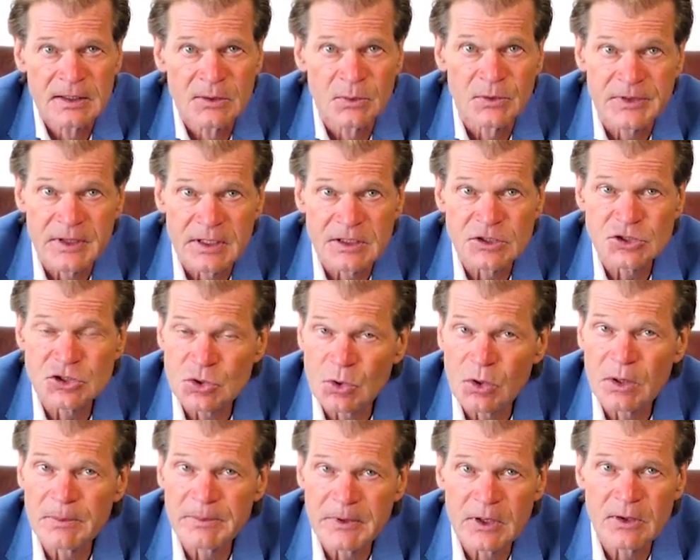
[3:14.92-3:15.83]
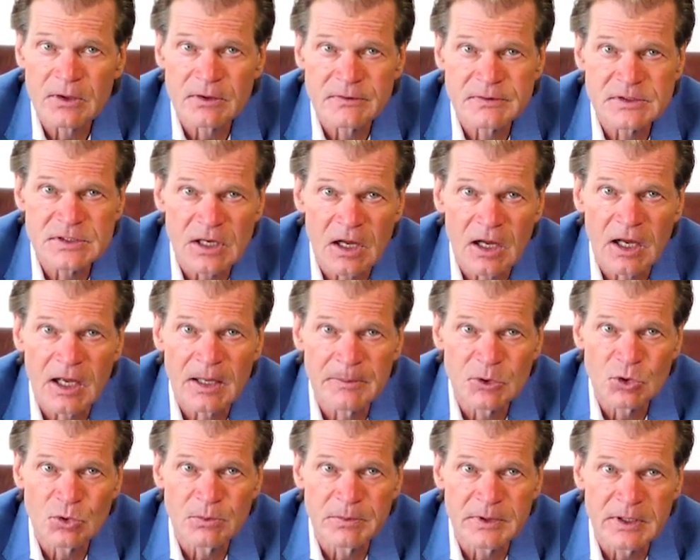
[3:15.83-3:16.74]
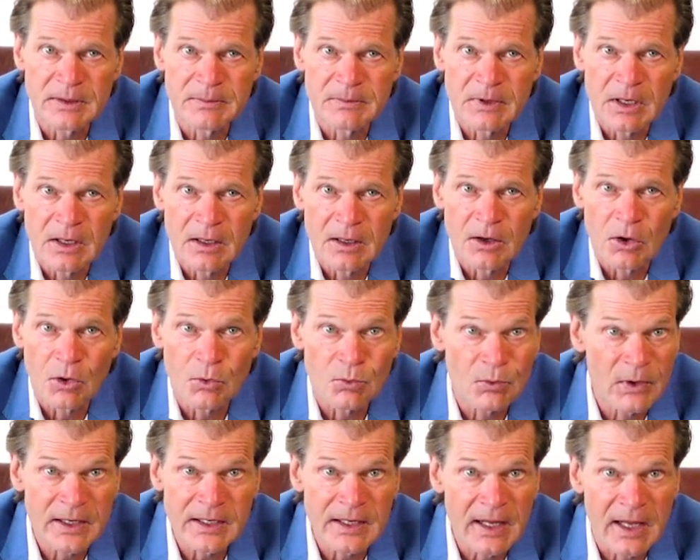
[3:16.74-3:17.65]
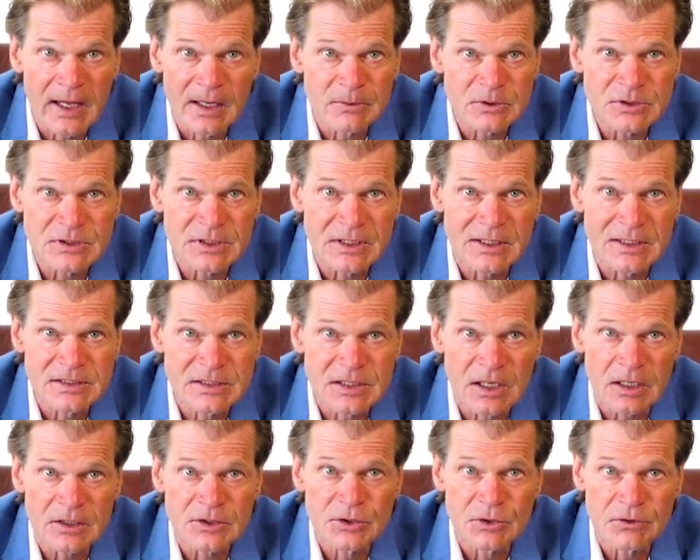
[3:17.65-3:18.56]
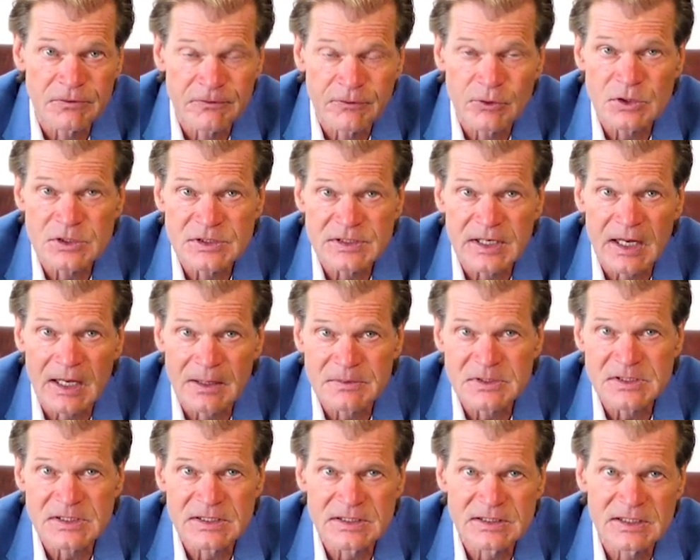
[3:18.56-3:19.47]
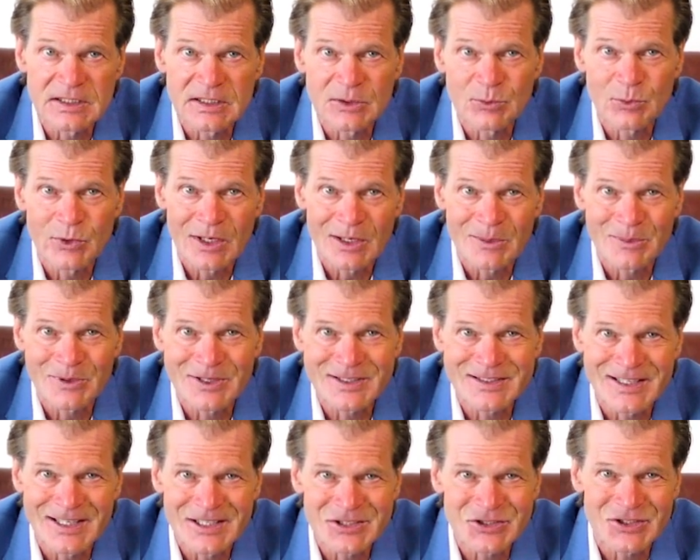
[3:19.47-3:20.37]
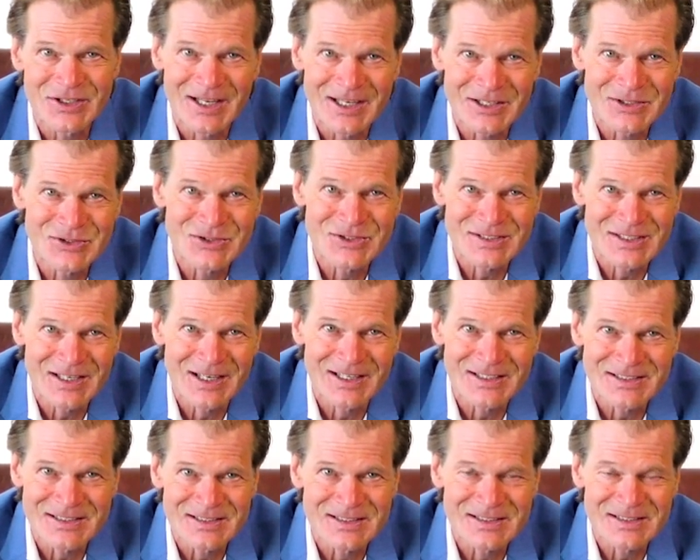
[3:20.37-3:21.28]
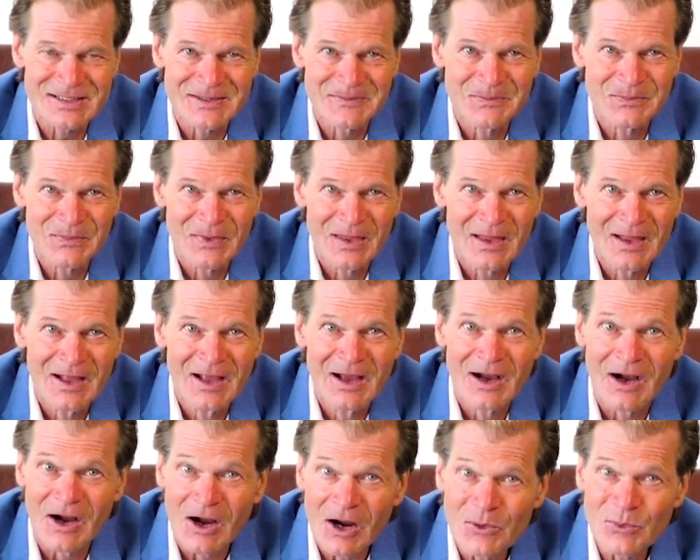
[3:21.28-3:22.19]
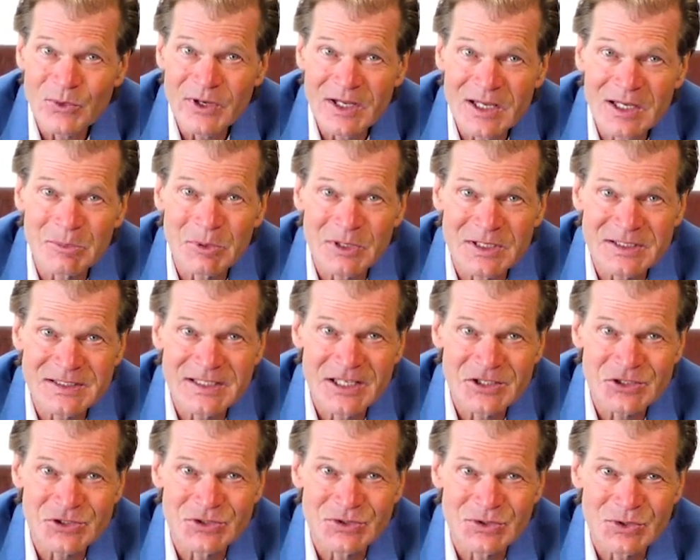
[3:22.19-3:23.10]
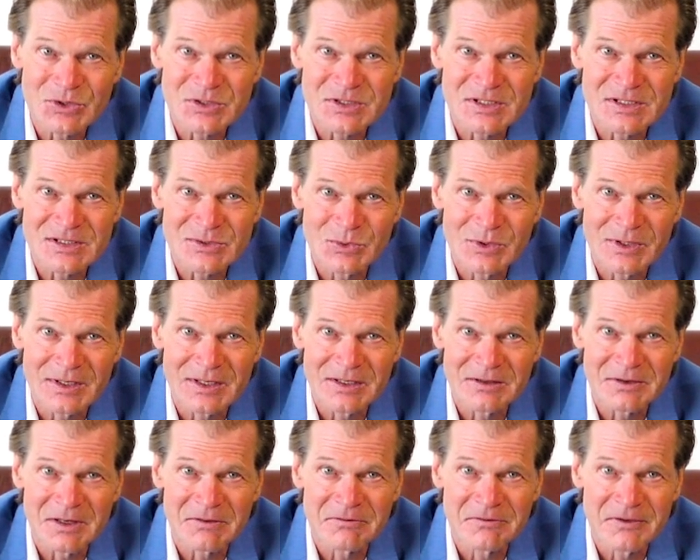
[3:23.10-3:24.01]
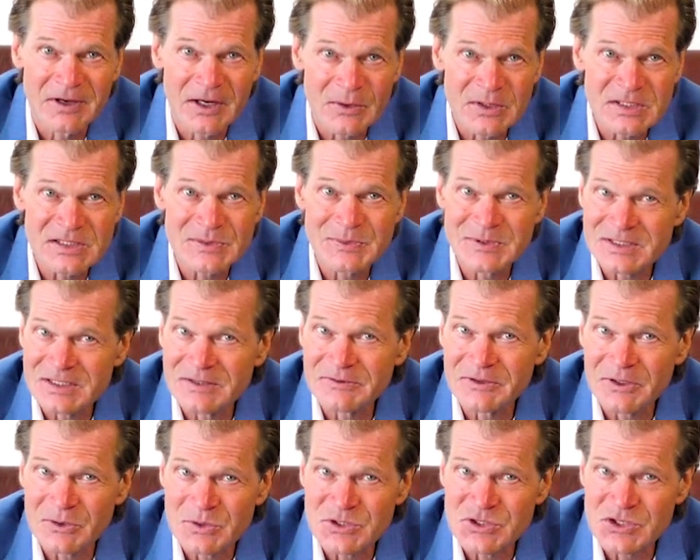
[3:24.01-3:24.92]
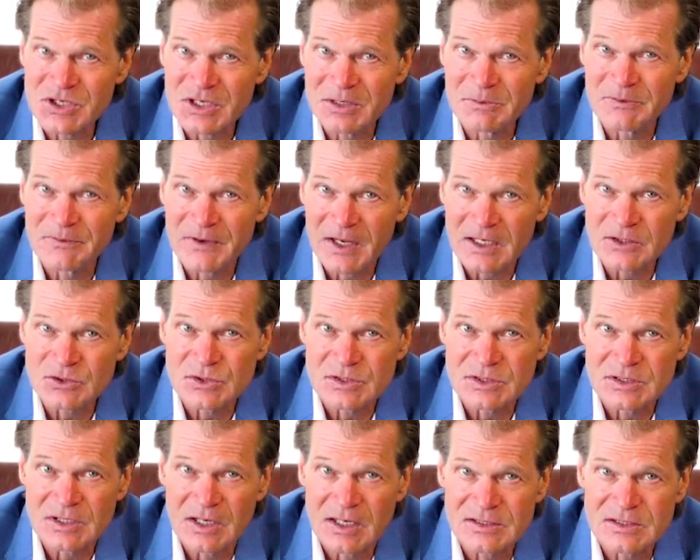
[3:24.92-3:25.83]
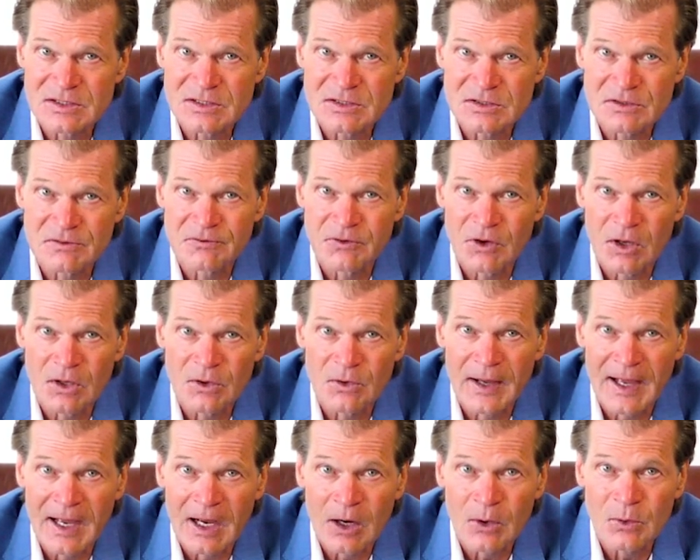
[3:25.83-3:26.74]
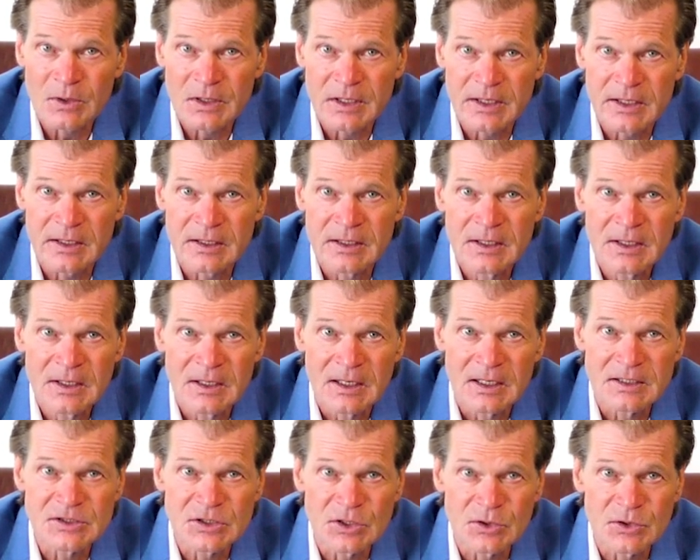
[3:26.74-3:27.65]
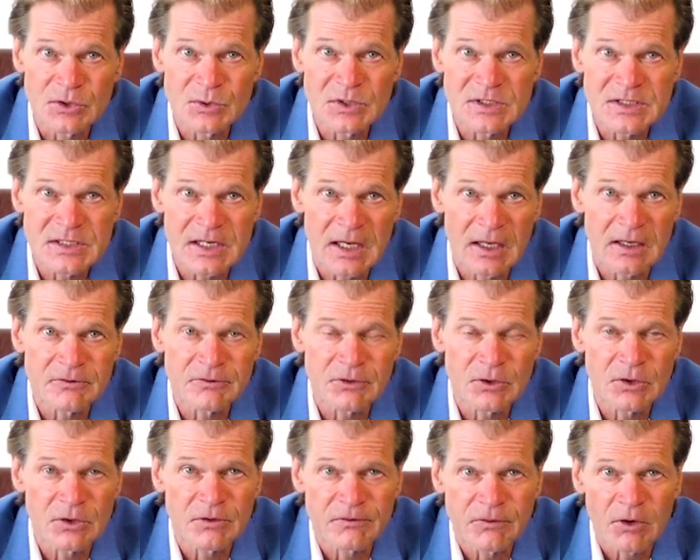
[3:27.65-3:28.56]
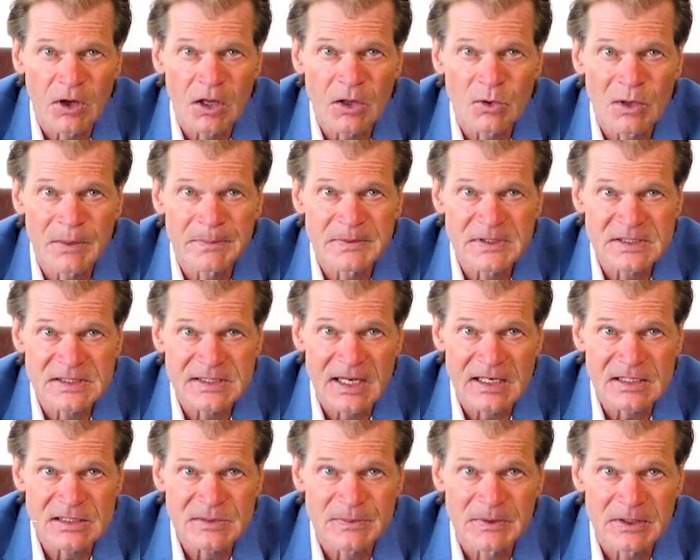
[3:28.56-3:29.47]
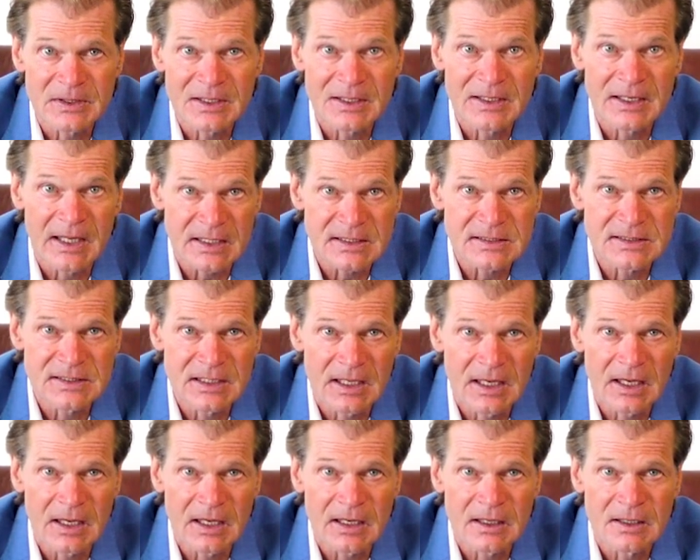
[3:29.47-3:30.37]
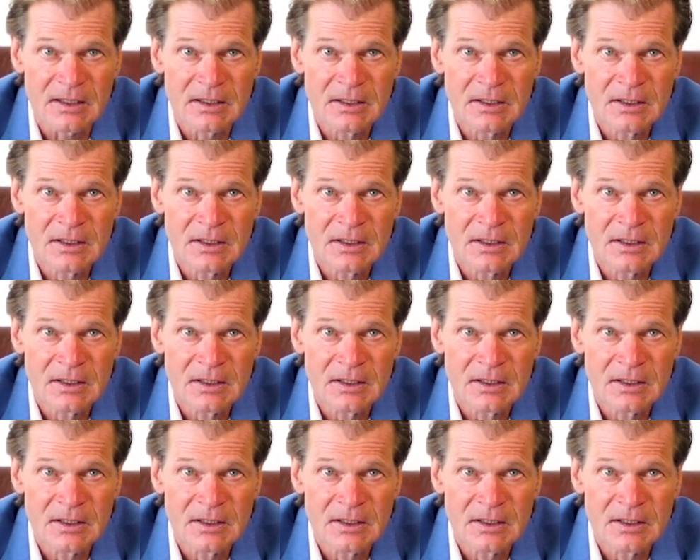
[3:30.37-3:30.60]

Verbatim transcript: Within a short period of time, you'll be already able to conduct your first MCD rehabilitation exercises. Our rehabilitation nurses will give a very specific regime of exercises to follow hourly until you attend for your follow up assessment the next day.